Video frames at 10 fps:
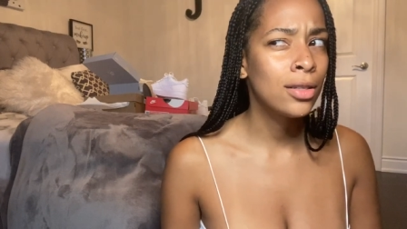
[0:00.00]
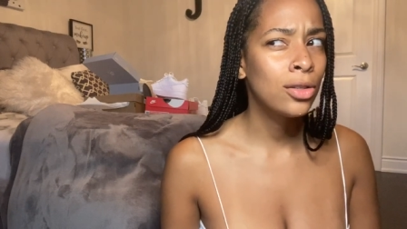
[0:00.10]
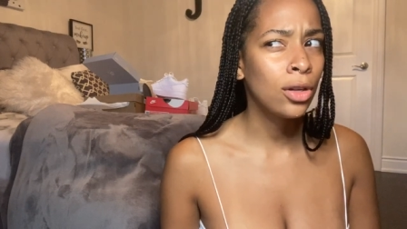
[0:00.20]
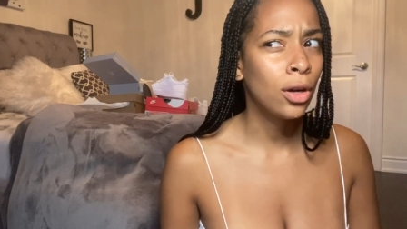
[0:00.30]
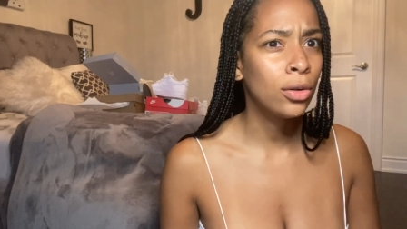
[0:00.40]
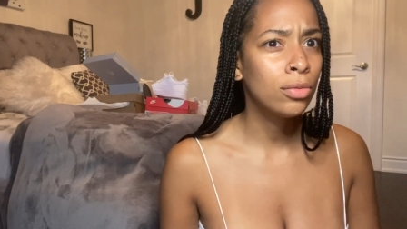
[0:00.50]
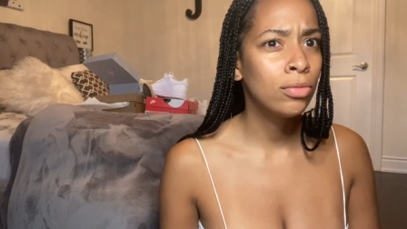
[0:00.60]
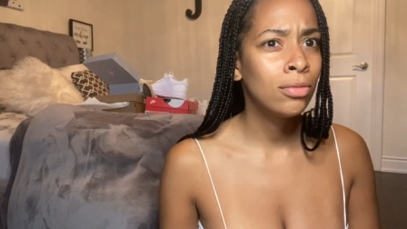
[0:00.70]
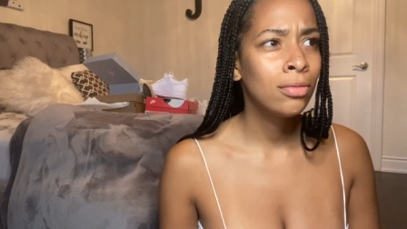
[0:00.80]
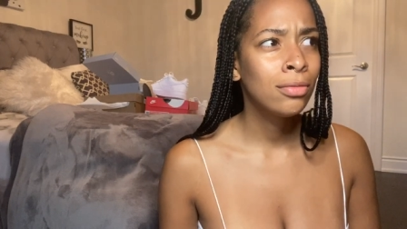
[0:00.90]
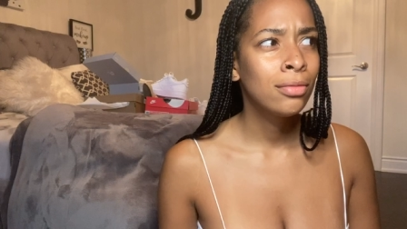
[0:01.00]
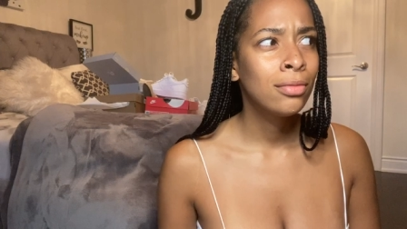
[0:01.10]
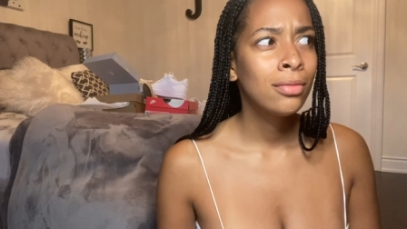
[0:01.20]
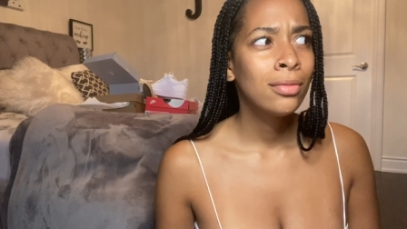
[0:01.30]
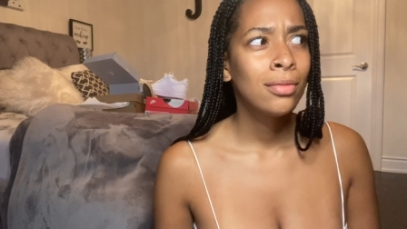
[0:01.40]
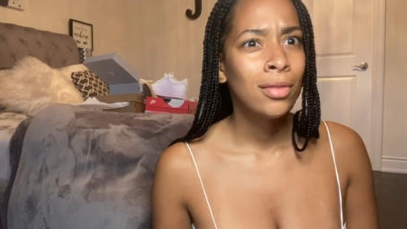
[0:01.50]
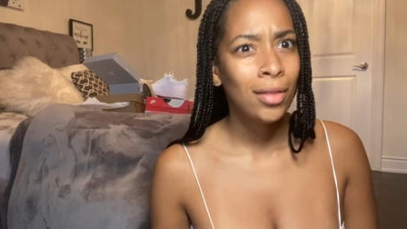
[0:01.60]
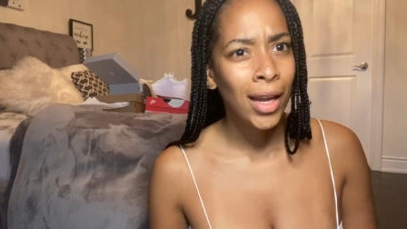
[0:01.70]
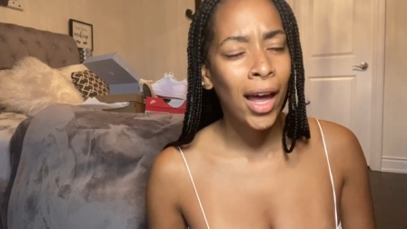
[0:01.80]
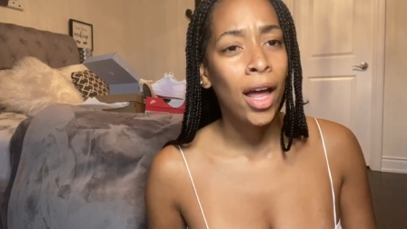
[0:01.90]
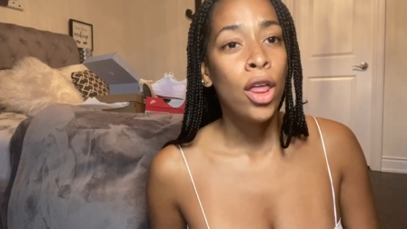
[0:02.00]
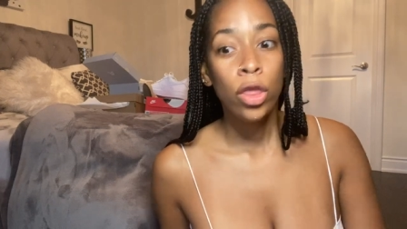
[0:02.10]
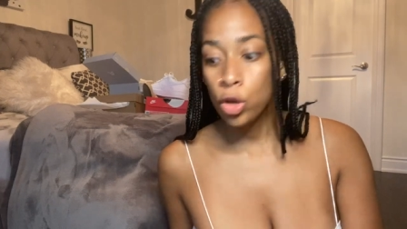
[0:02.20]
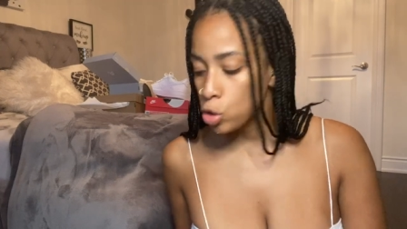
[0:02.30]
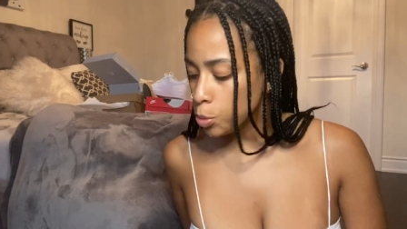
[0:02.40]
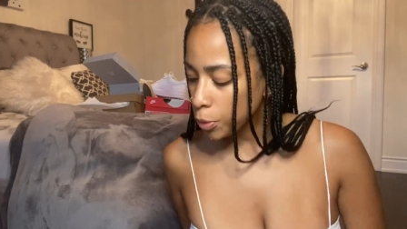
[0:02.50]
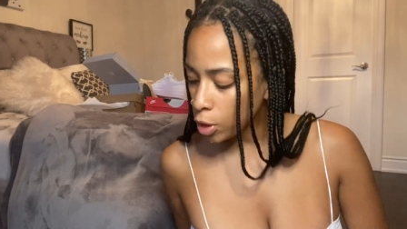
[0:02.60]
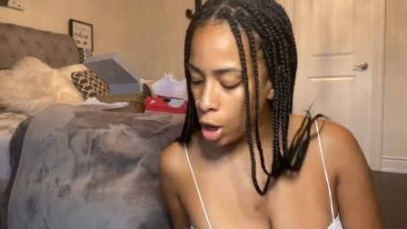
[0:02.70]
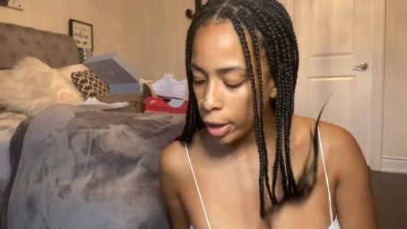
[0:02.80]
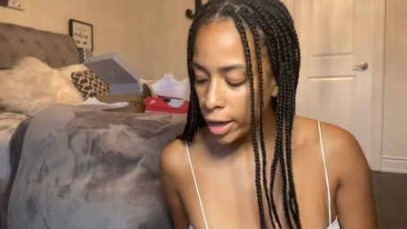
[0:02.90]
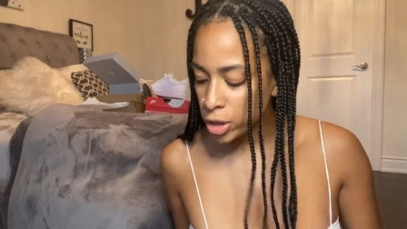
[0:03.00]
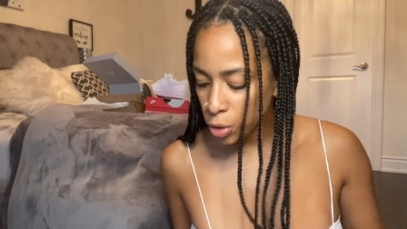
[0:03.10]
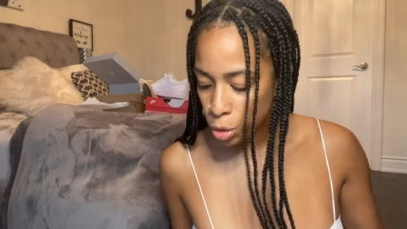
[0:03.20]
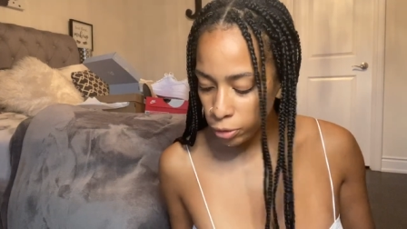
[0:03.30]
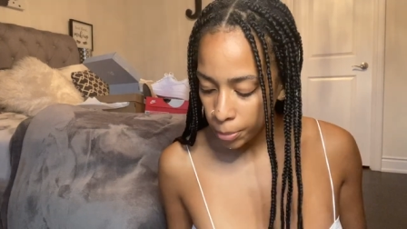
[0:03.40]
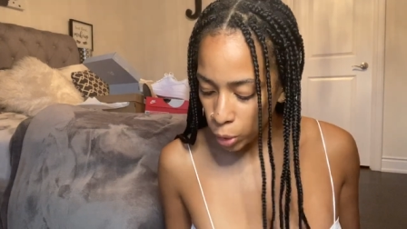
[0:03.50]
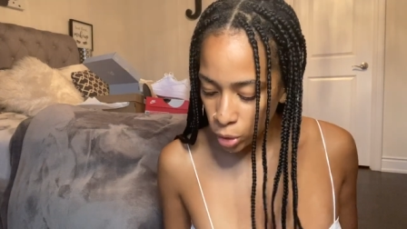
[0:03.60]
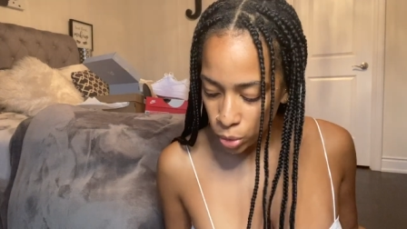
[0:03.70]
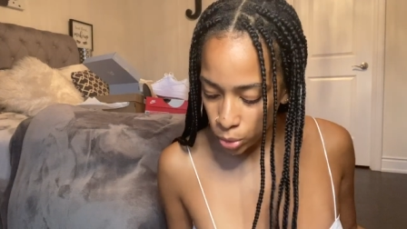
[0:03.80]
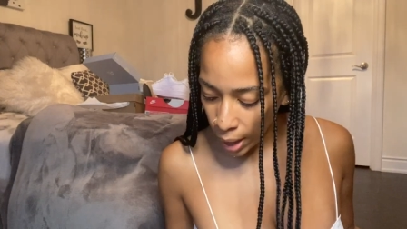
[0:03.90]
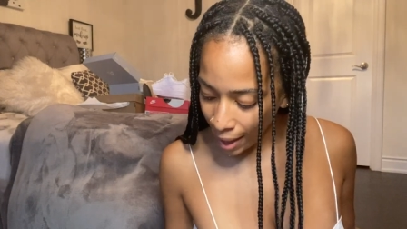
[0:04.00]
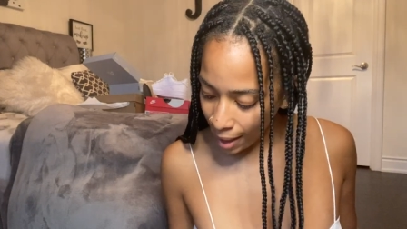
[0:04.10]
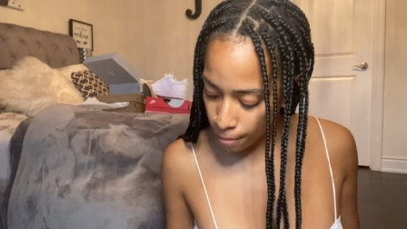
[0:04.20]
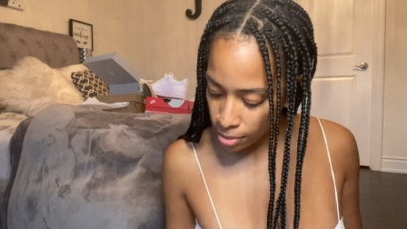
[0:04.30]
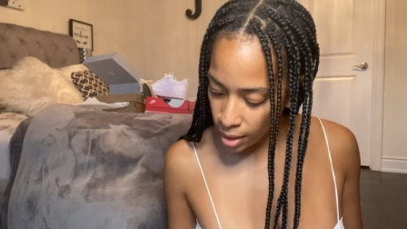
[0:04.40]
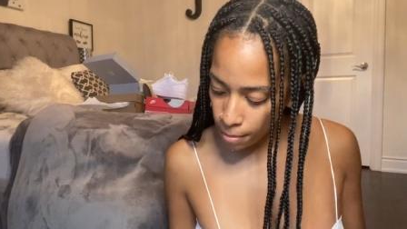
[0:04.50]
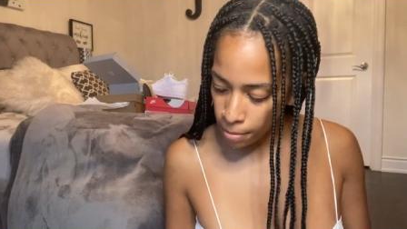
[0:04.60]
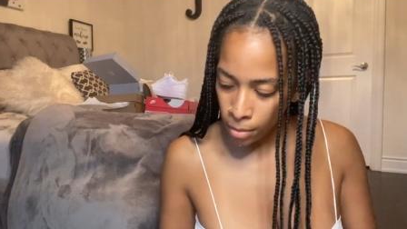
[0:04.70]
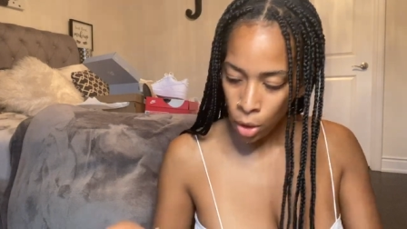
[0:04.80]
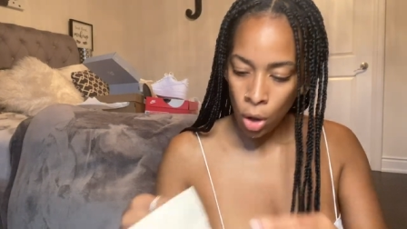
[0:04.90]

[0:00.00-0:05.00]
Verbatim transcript: So yeah, they're super long. I don't know if I'm going to hem them.